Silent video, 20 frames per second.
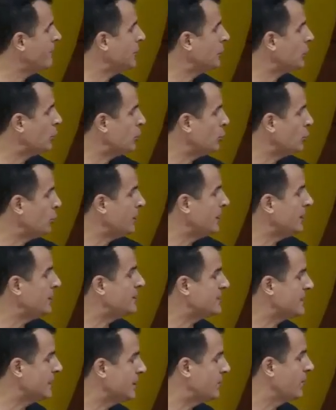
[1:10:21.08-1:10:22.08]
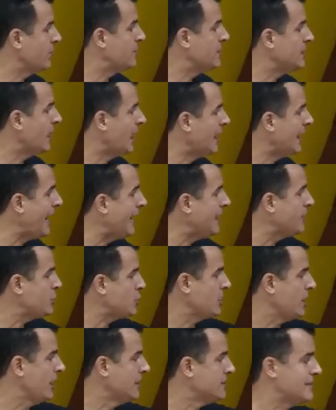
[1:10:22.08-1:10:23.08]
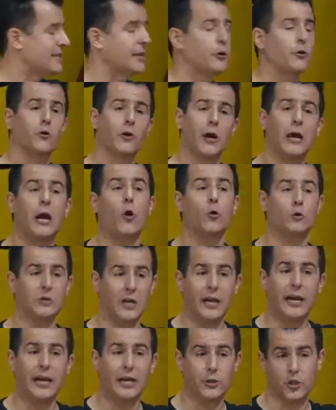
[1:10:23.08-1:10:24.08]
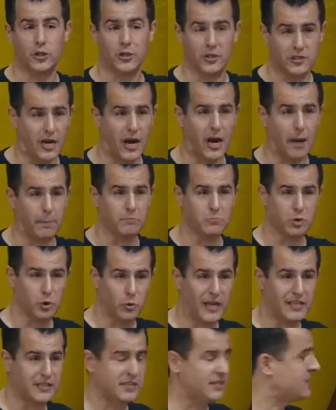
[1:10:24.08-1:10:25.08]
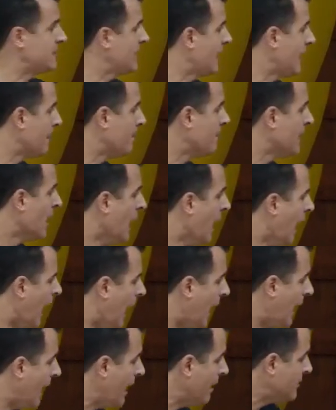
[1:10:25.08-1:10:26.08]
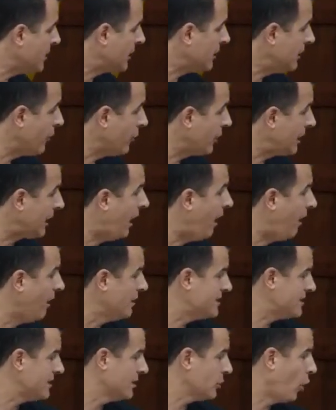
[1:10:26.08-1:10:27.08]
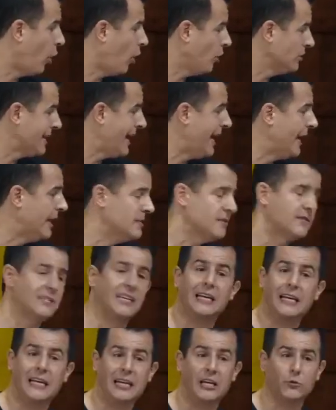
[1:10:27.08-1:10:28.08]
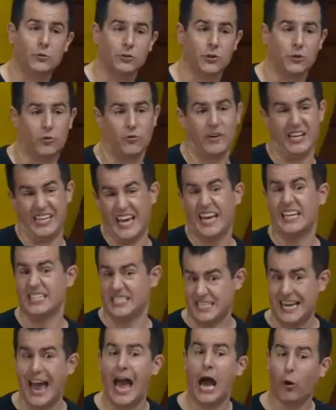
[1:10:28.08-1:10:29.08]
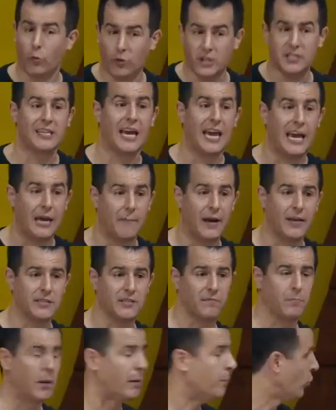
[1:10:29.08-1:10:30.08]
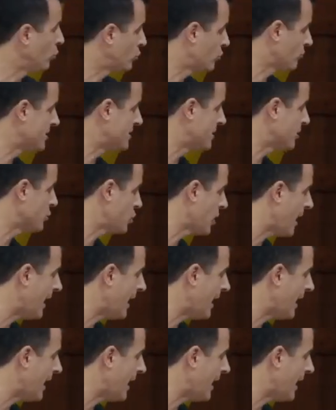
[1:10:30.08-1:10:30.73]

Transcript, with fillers: I've included cs50.h and standard.io.h at the top. So that's the same. I have declared a constant called n, set it equal to 3. That is now the same as of my most recent